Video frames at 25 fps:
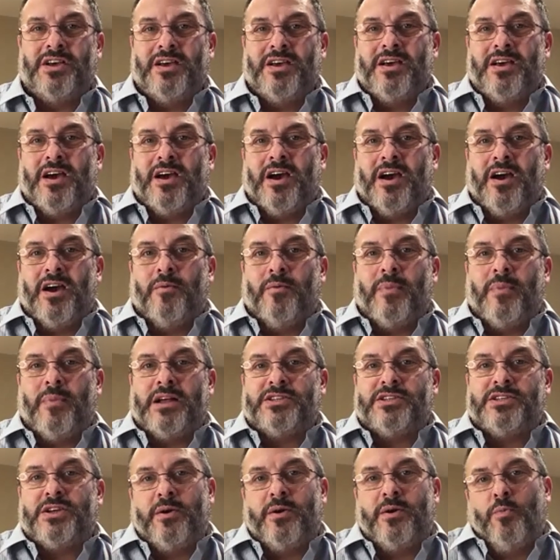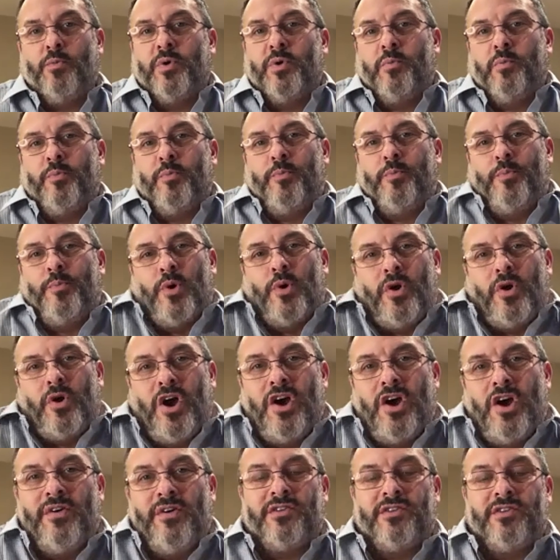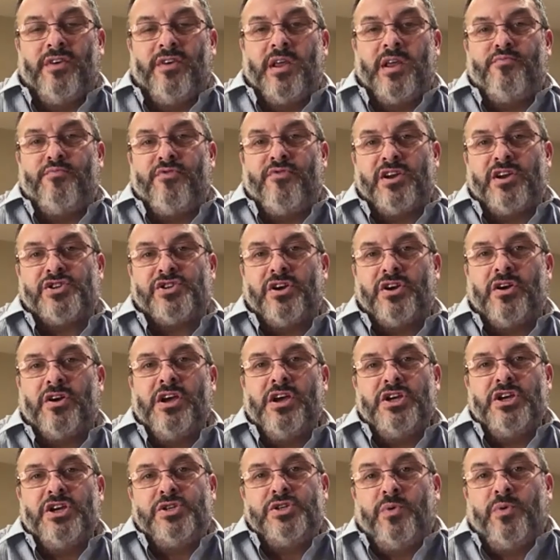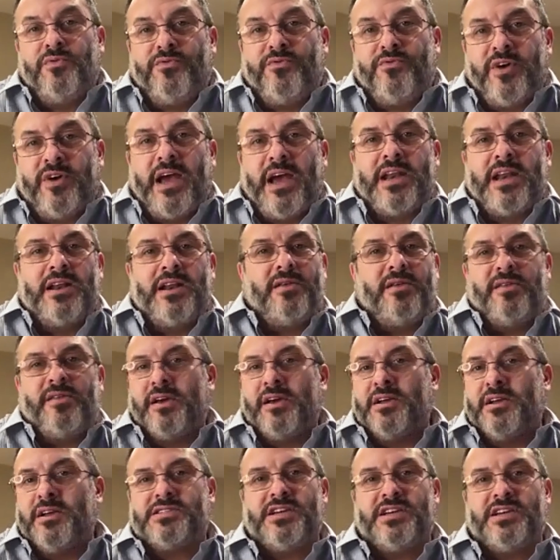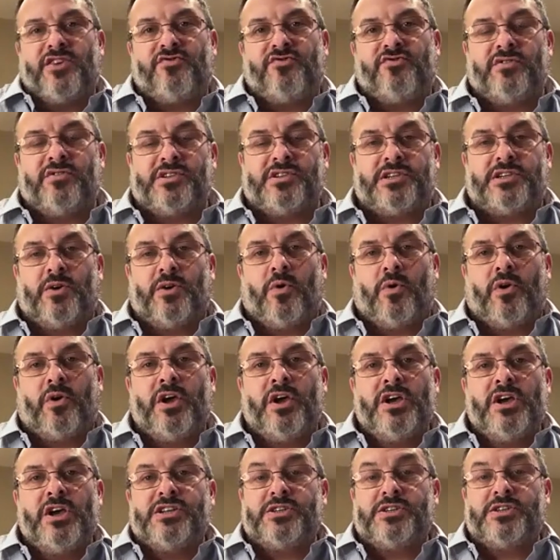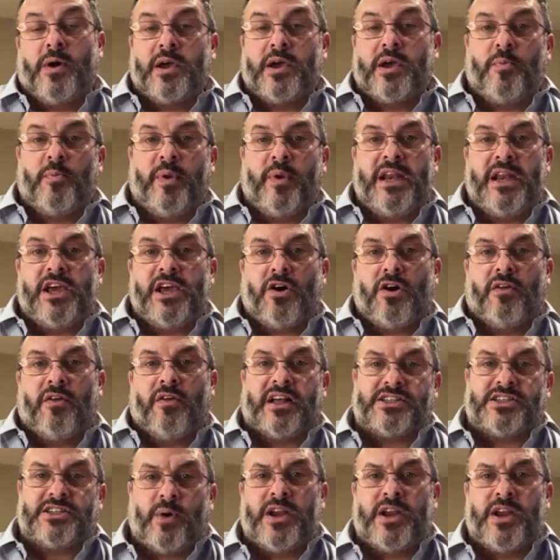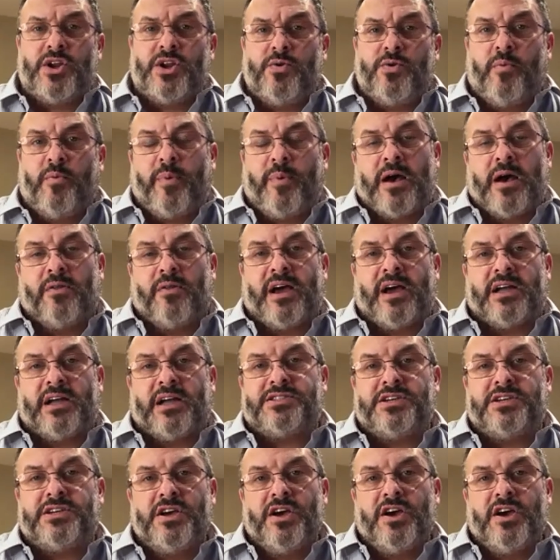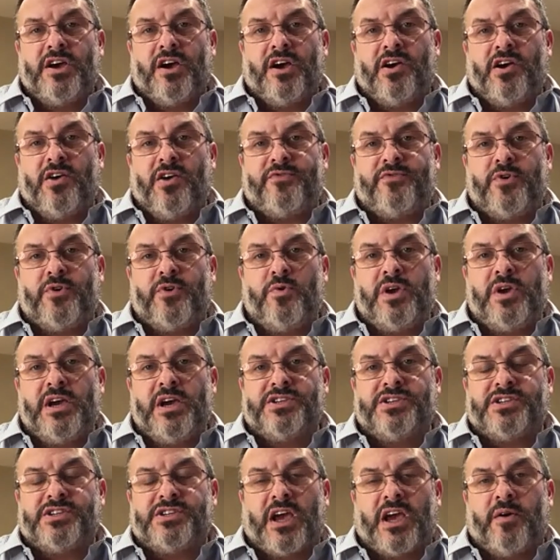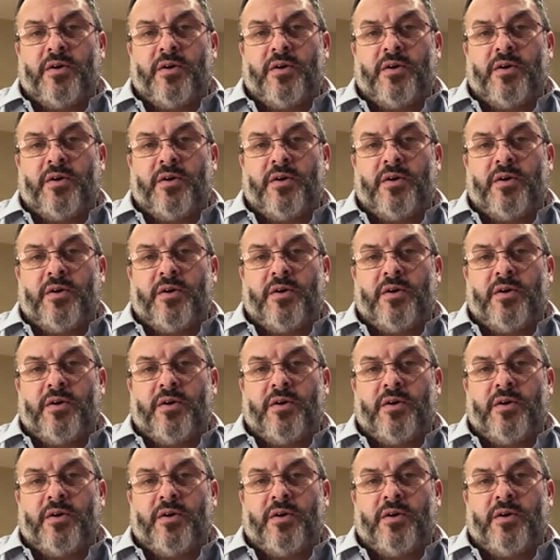And so it wouldn't put her under any pressure. She wouldn't forget anything, etc., and so on. So I completely got that. So I knew about that a few years ago.